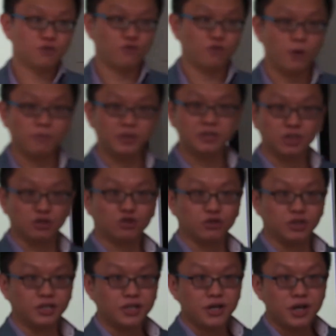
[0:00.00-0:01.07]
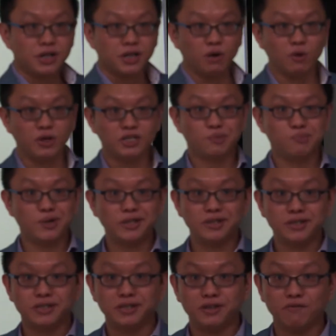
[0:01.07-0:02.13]
from industry. They will explain
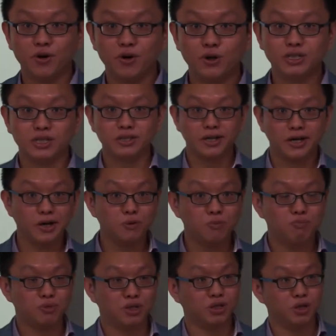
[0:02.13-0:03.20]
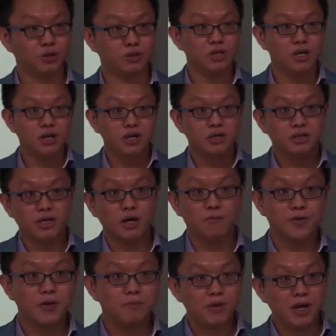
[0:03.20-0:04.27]
this in a very detail because some of
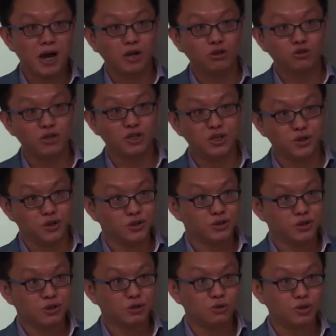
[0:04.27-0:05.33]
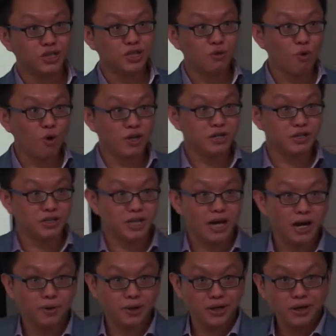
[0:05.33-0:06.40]
them, they are engineers, really working in this
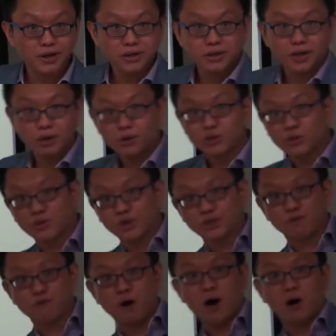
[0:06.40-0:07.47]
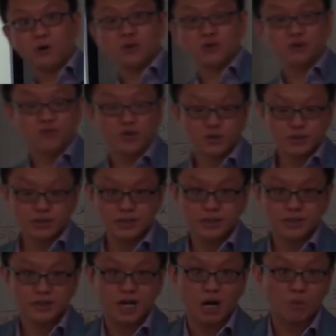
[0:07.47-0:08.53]
area. They also graduate from our university,
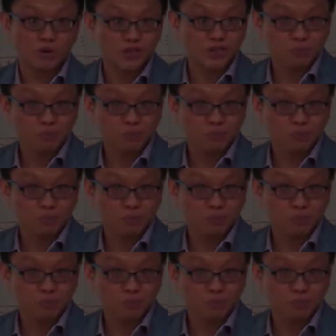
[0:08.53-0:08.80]
the double E